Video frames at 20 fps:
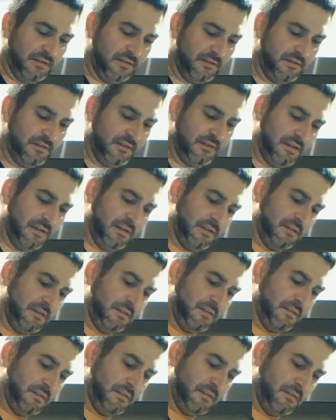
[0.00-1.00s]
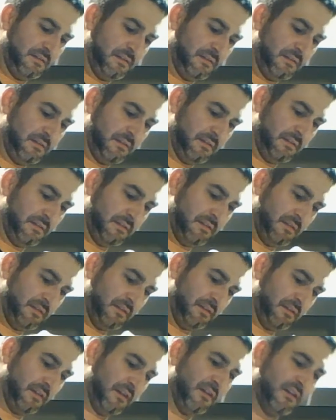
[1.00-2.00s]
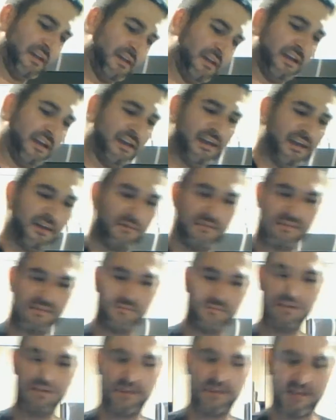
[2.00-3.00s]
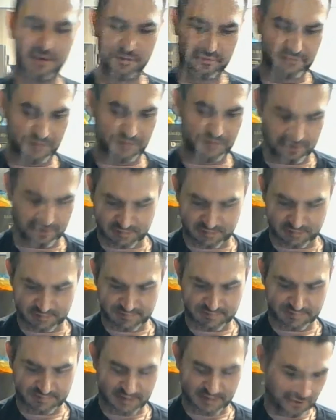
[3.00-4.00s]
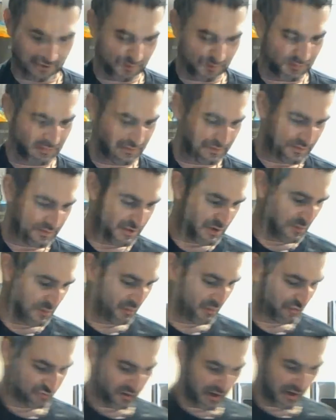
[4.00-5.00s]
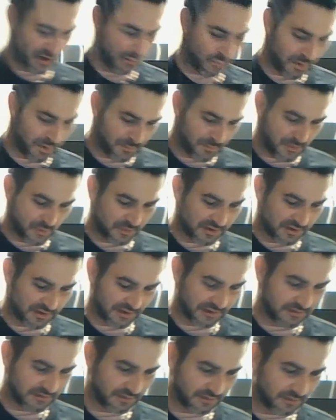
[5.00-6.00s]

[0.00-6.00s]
Okay. Okay, and it was a complete utter failure. So, we'll try one more again.